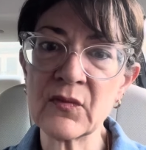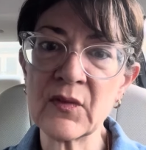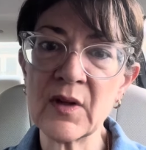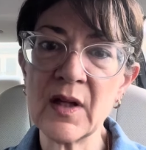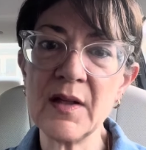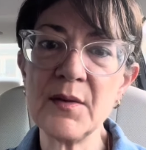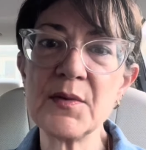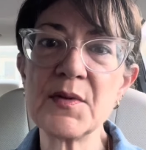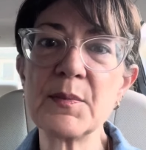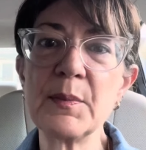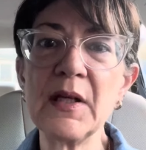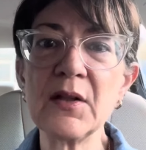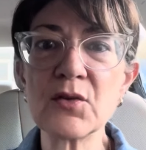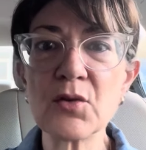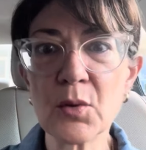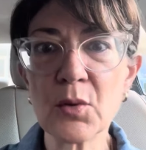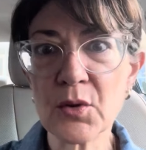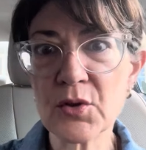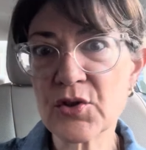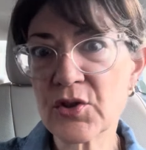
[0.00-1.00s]
he was being
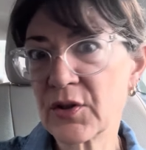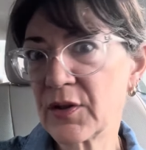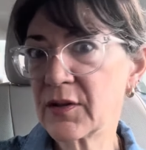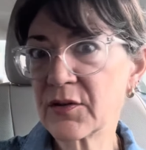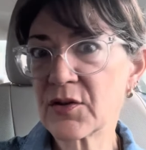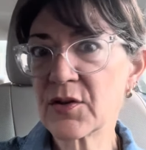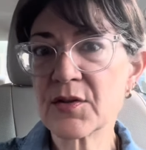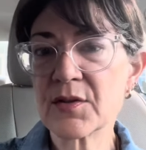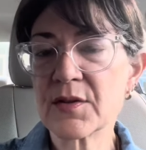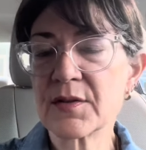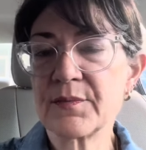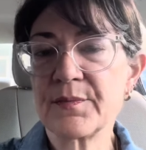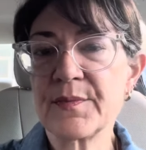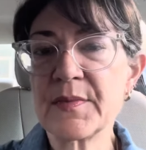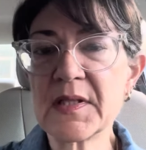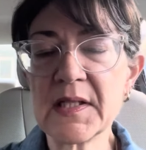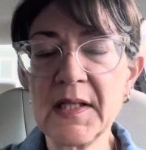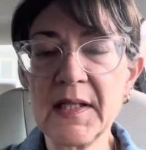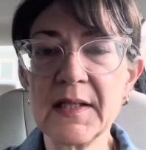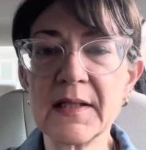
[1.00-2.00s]
tortured. I'll just
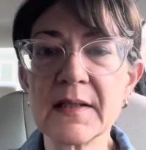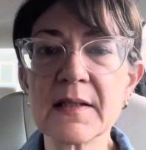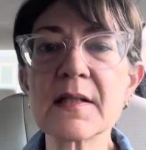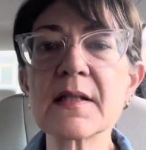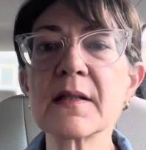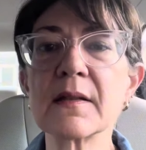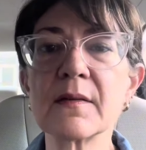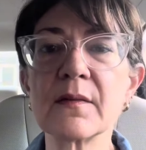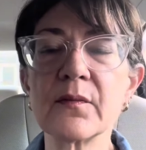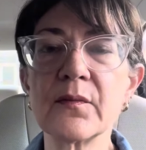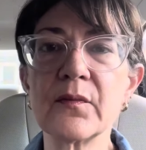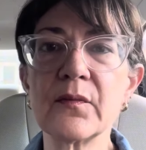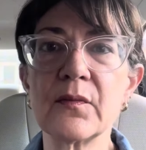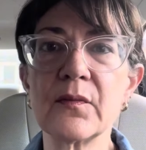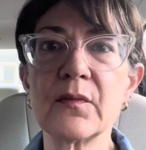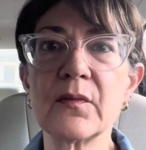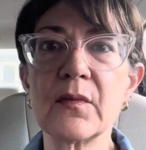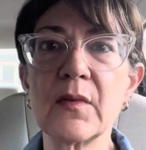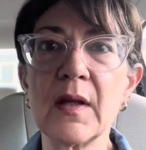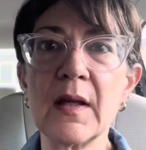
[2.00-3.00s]
say it.
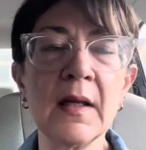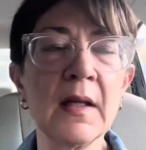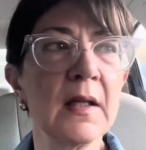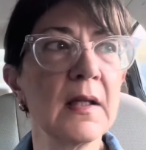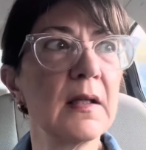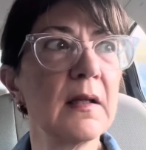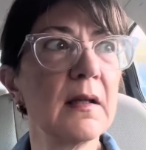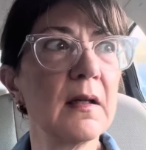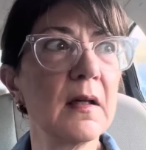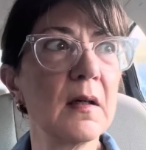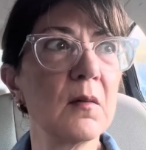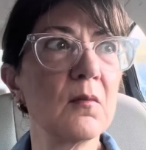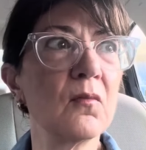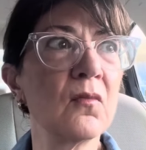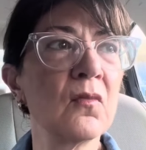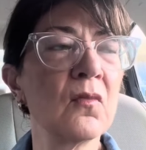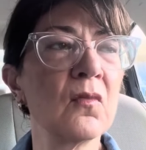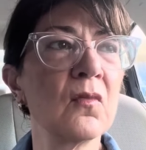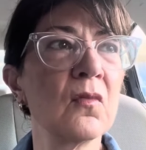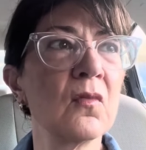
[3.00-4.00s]
And um,
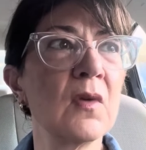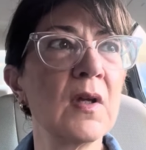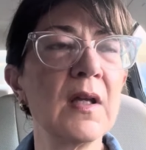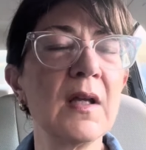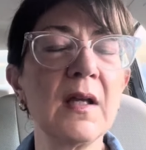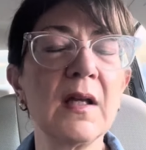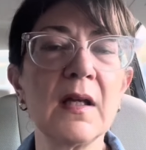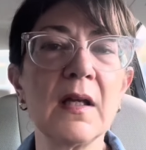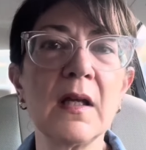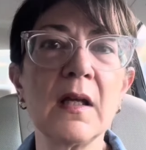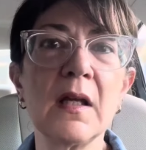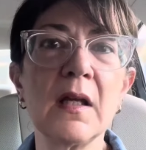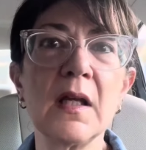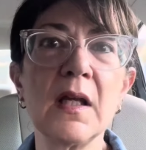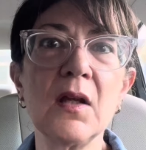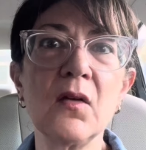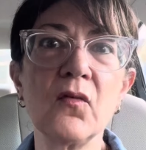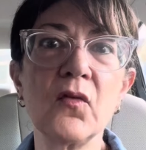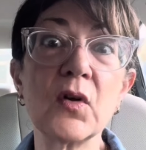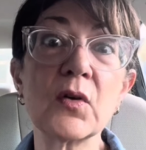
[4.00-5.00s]
he
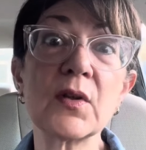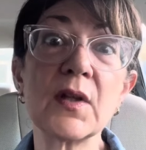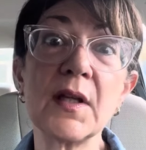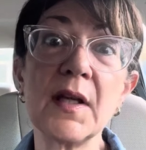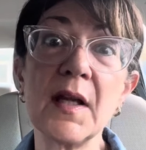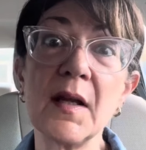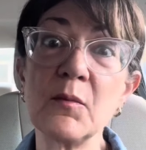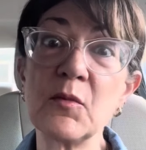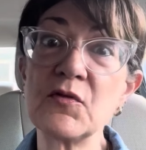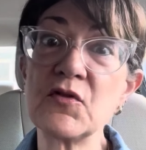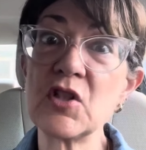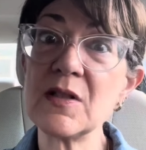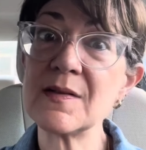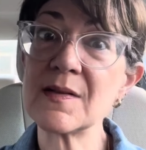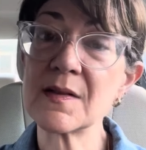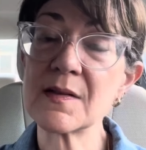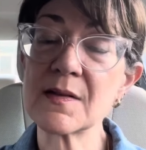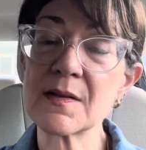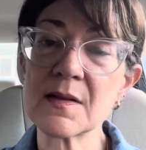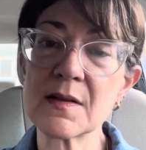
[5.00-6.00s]
invoked the name of
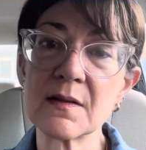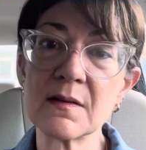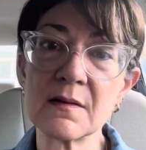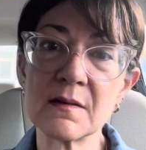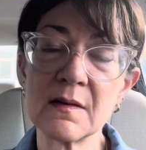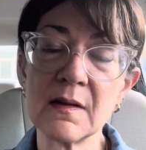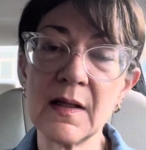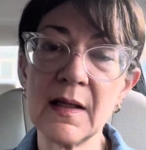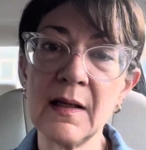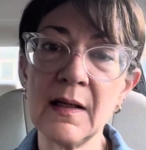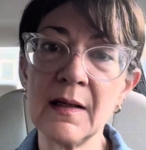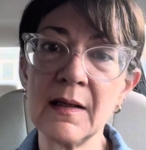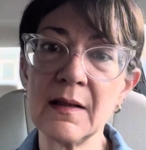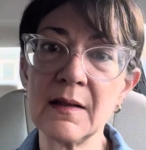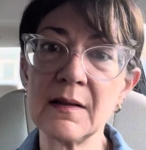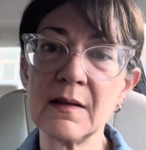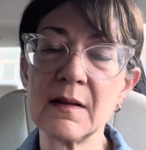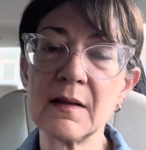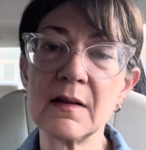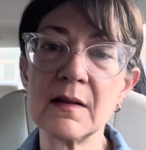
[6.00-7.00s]
Jesus
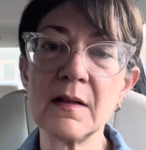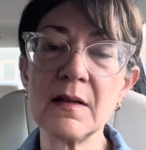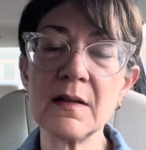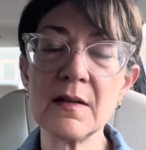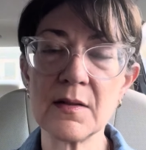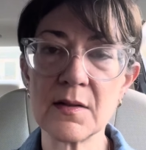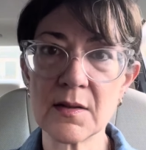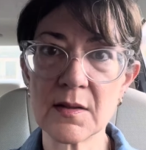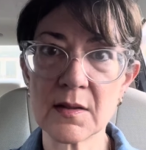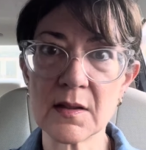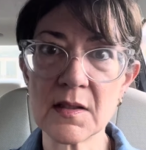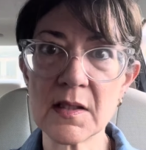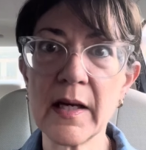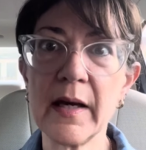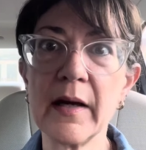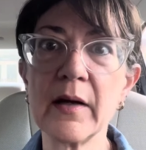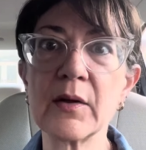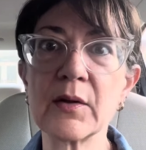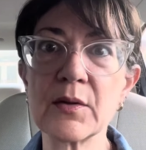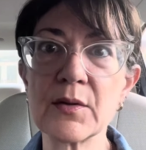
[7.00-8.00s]
and uh, his
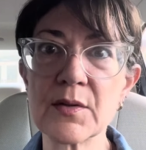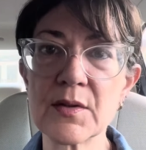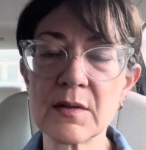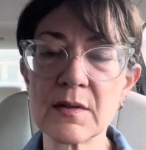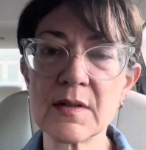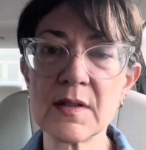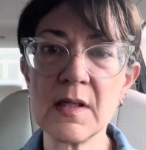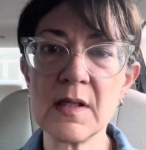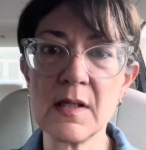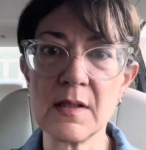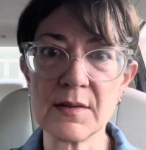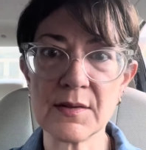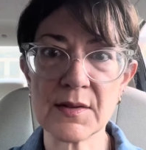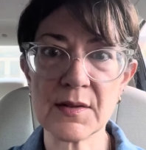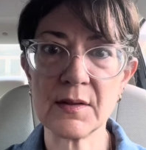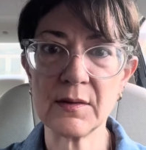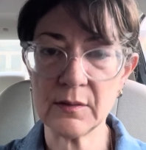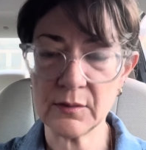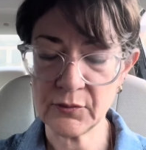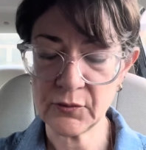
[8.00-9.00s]
attackers
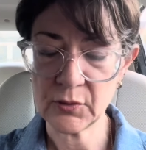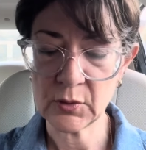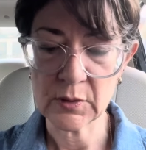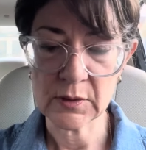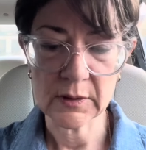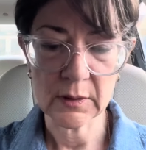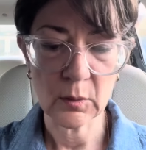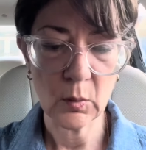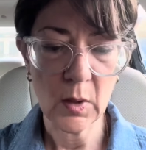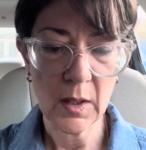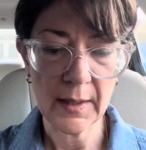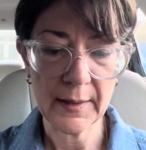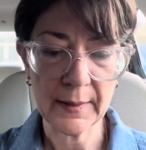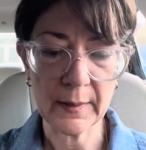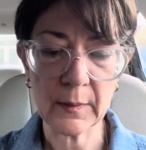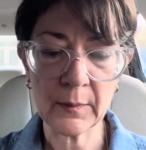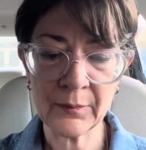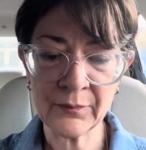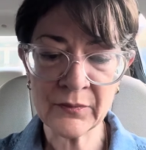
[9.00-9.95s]
ceased for a little while.